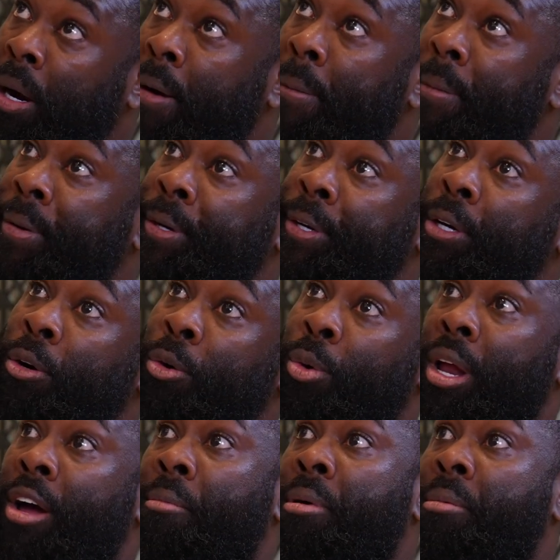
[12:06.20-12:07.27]
But
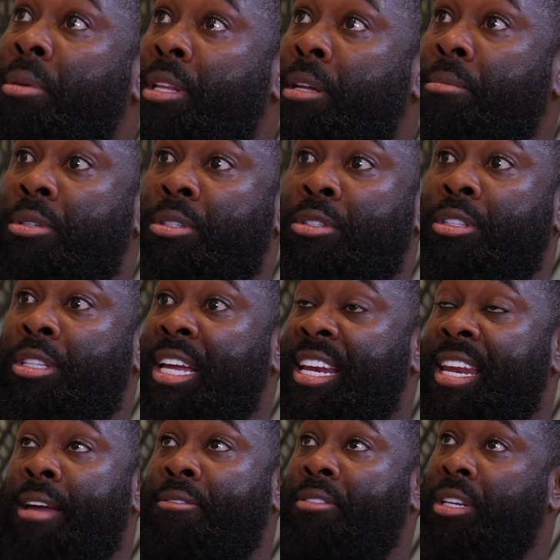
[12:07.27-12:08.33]
all I remember them is they
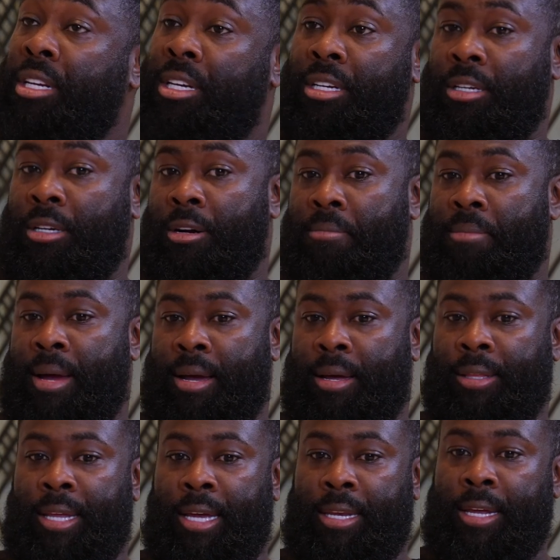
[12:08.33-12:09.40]
left and they didn't come
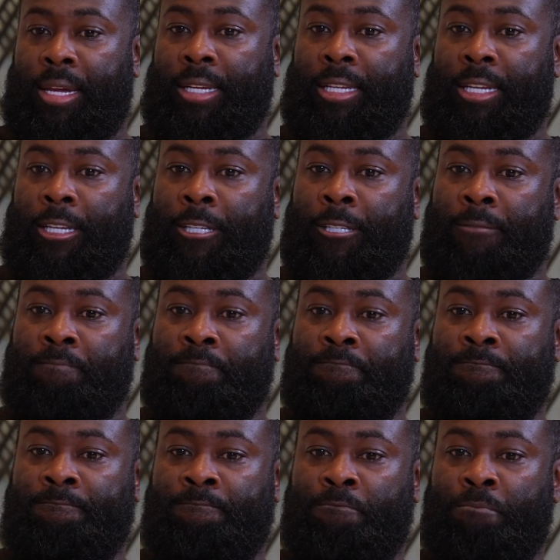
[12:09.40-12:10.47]
back that day. And then
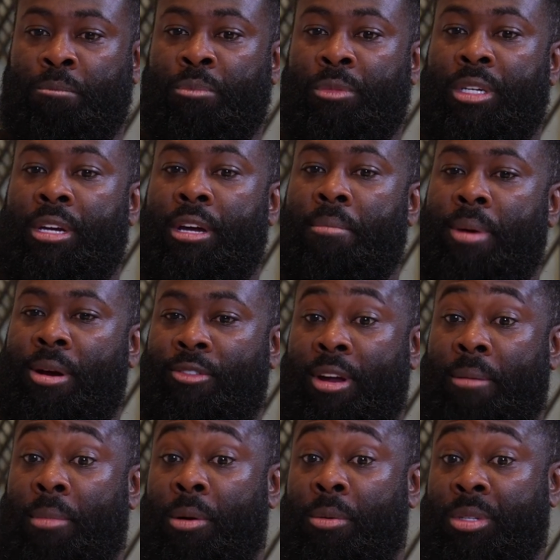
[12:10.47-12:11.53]
my
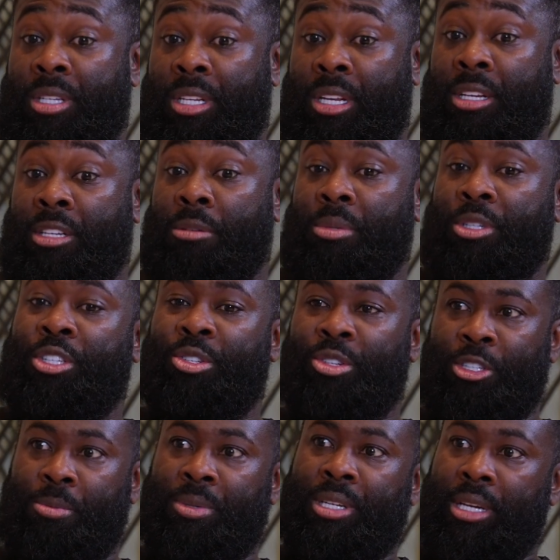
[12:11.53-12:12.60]
grandma was in London, but she
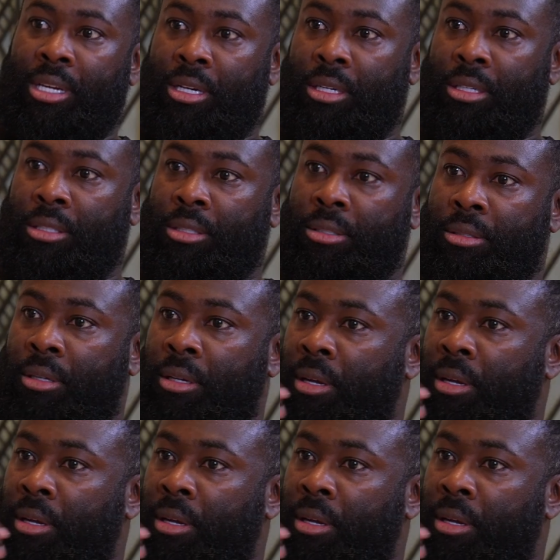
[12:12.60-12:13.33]
couldn't speak English.